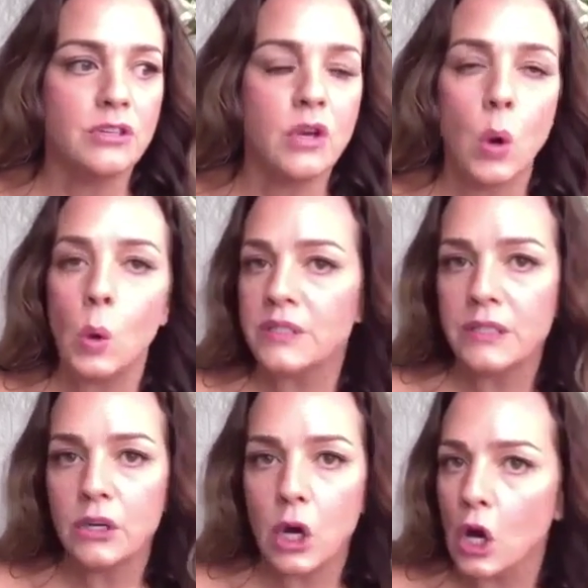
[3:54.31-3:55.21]

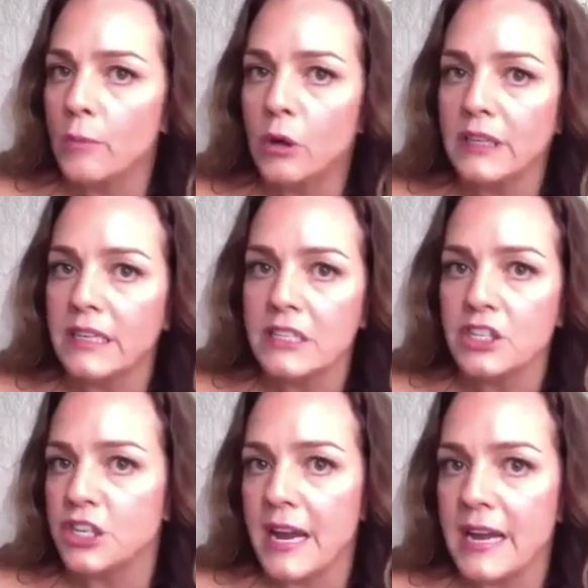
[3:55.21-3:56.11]
golden caramely
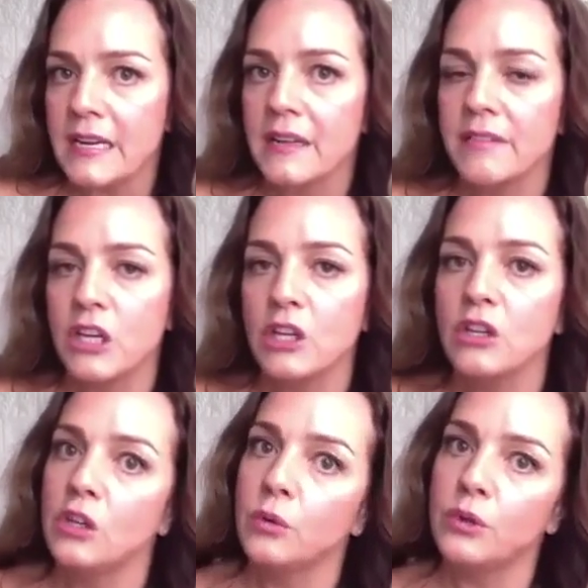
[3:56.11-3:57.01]
shade that
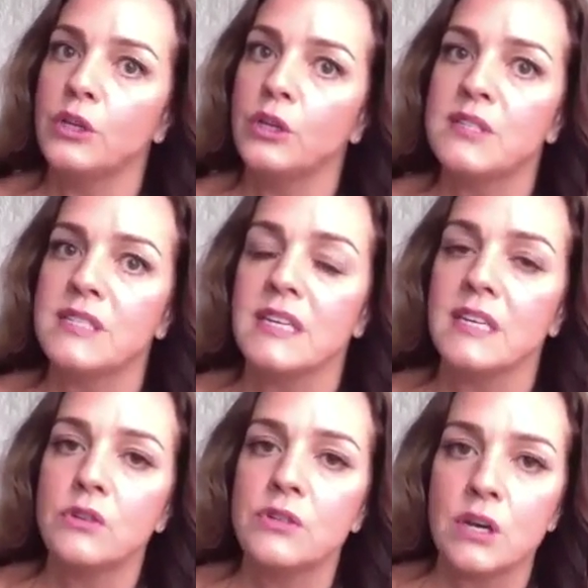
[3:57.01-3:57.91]
you would use to
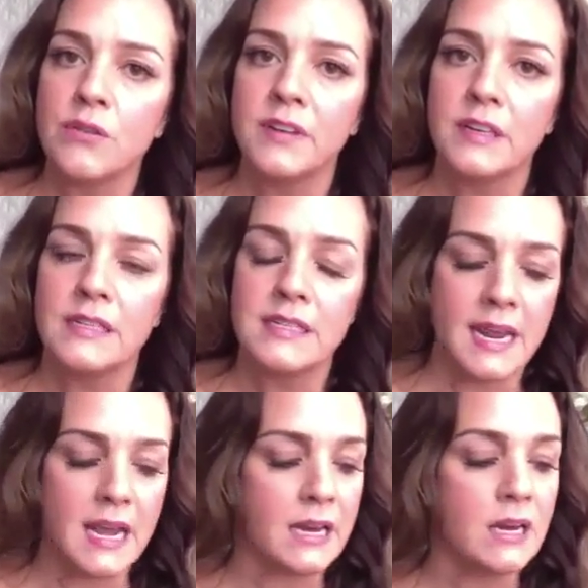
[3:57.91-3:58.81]
give yourself a
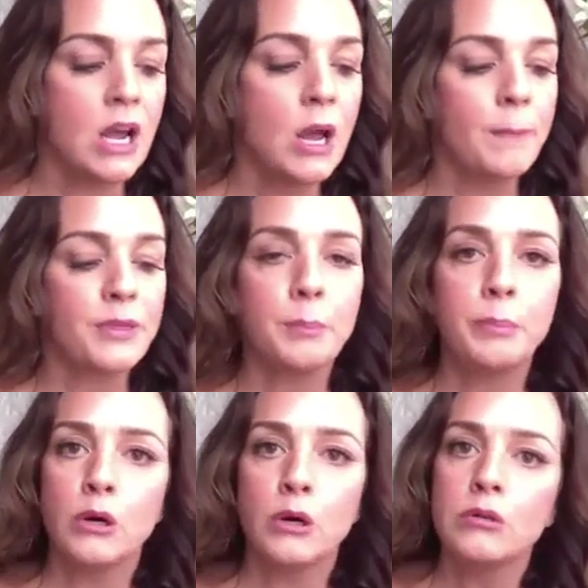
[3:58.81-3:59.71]
tan, but the
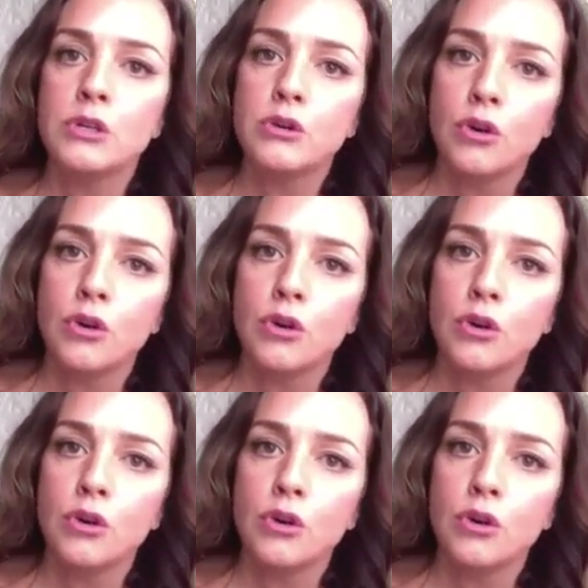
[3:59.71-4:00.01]
pearls are